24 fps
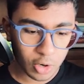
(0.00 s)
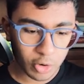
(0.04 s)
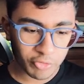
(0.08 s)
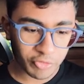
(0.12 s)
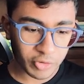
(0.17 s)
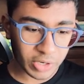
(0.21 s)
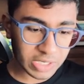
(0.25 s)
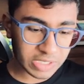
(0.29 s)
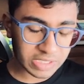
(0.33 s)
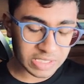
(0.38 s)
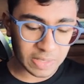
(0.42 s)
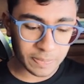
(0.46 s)

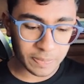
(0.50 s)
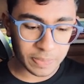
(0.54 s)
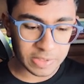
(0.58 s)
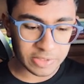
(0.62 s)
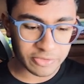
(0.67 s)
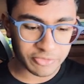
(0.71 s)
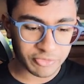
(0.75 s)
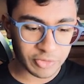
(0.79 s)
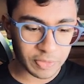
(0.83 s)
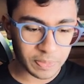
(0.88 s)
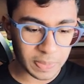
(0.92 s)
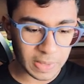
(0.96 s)
For example,
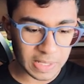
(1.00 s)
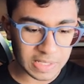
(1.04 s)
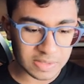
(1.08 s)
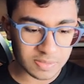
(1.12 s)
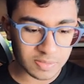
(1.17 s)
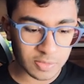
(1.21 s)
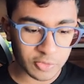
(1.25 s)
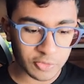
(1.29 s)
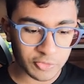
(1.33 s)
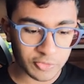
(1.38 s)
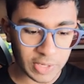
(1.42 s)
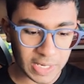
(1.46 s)
if we play the
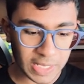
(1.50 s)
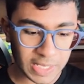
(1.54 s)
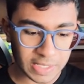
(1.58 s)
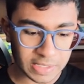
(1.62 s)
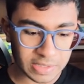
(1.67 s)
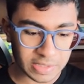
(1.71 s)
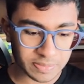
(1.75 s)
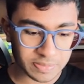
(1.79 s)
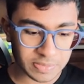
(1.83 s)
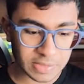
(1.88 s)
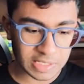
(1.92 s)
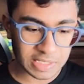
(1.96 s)
move like
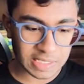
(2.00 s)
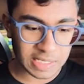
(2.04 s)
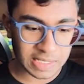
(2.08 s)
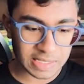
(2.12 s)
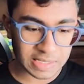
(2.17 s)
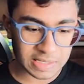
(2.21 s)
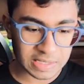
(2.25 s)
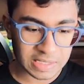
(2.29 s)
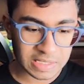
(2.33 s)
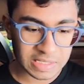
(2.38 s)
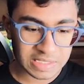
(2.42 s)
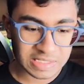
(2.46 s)
something
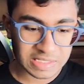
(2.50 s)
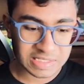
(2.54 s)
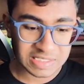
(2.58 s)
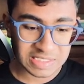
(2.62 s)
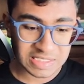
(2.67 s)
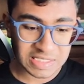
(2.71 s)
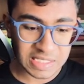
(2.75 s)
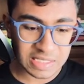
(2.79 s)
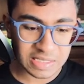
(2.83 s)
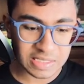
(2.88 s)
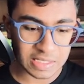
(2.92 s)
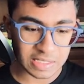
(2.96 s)
like
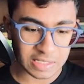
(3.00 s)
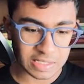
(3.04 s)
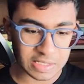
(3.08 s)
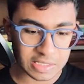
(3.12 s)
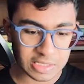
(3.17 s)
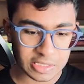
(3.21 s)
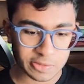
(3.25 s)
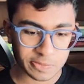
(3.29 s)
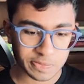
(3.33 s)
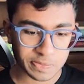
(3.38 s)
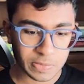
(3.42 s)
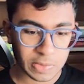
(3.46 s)
c
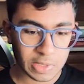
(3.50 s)
six,